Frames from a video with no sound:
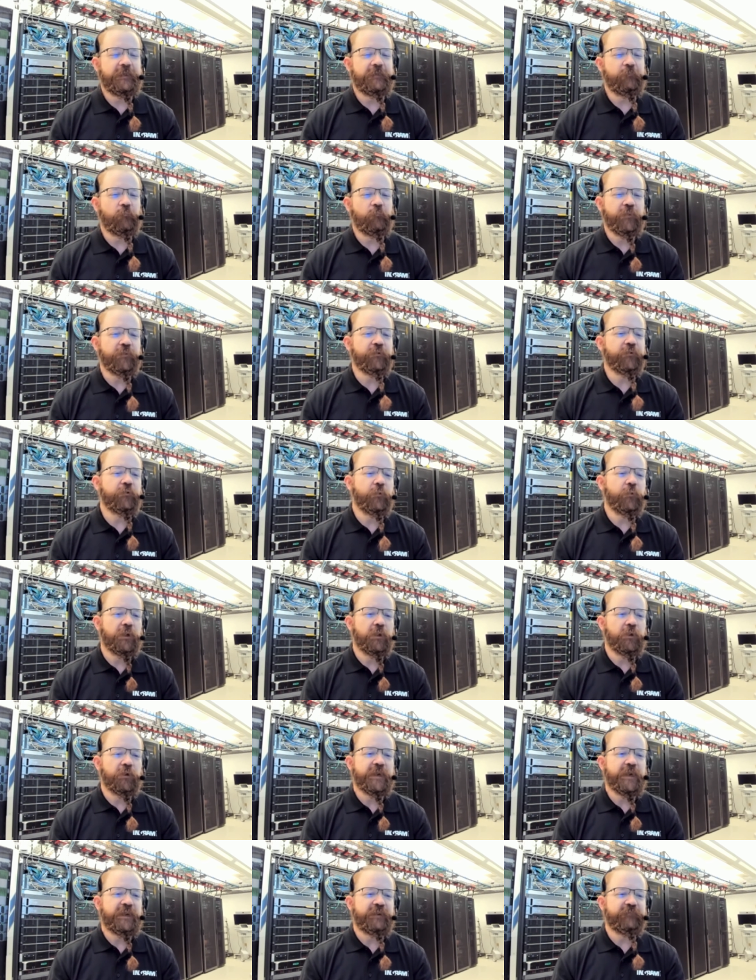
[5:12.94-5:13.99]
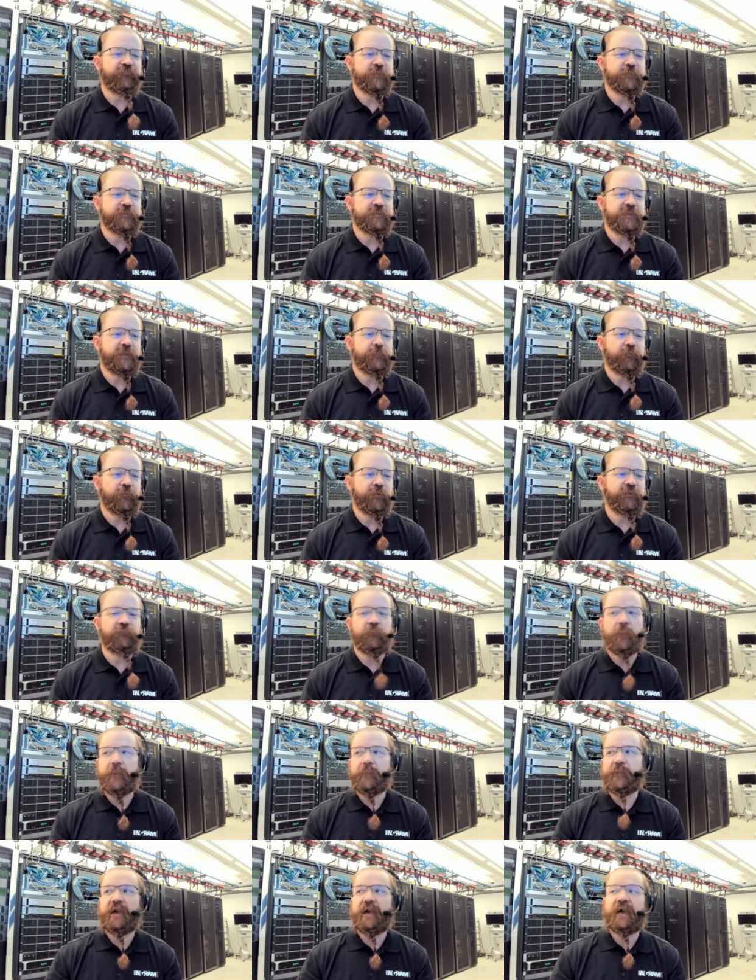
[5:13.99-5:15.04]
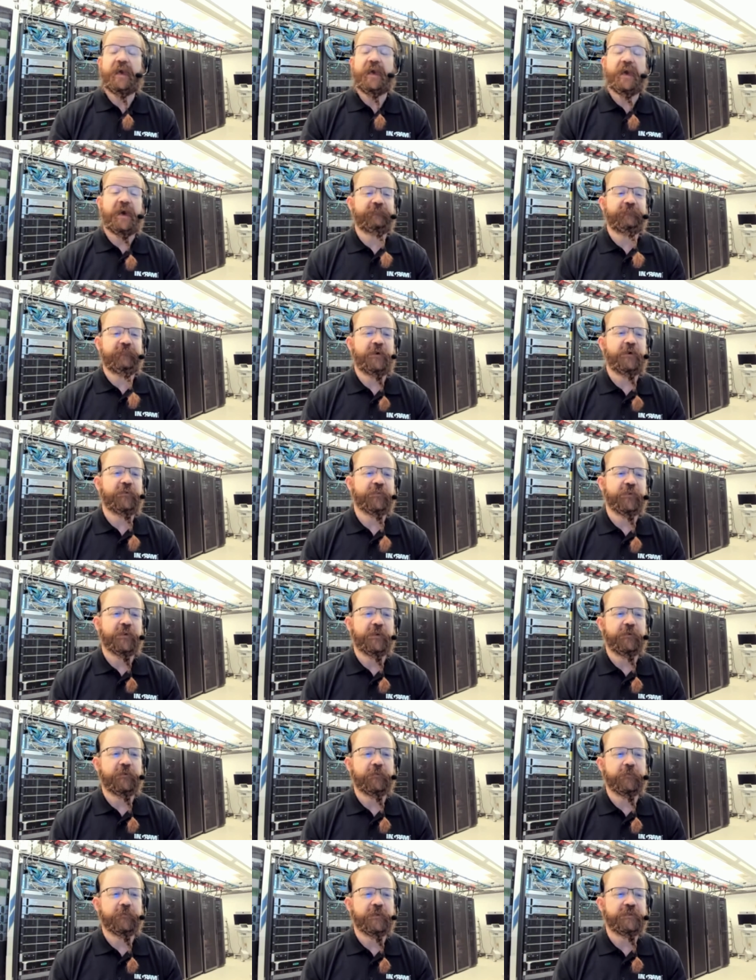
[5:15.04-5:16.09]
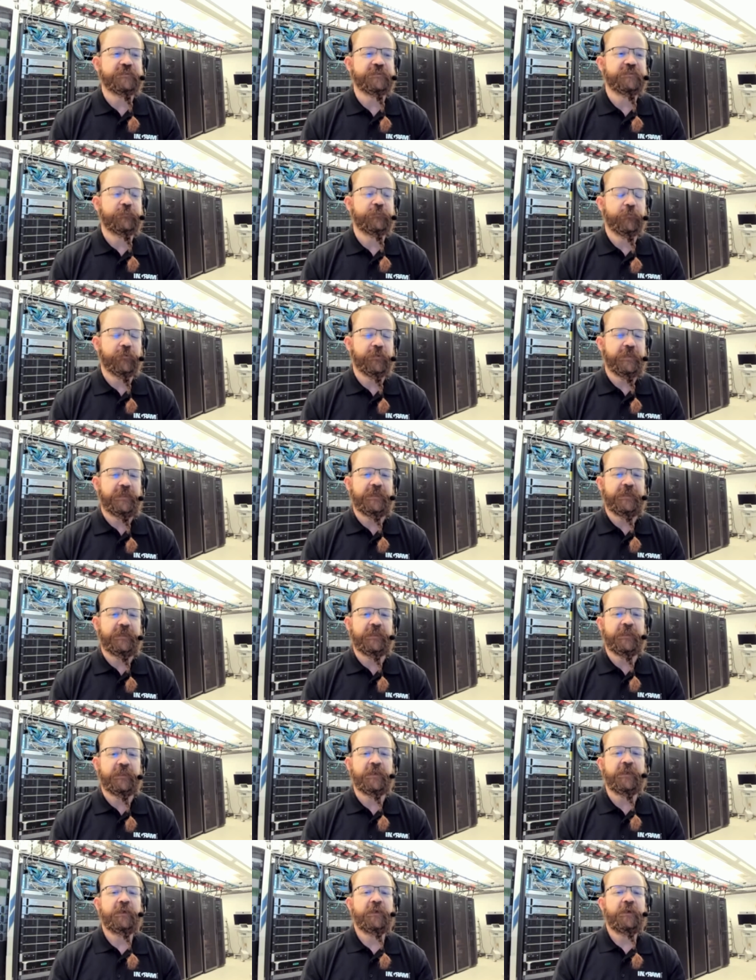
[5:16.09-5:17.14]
whether you want to look at it from the standpoint of maybe I have a healthcare customer in,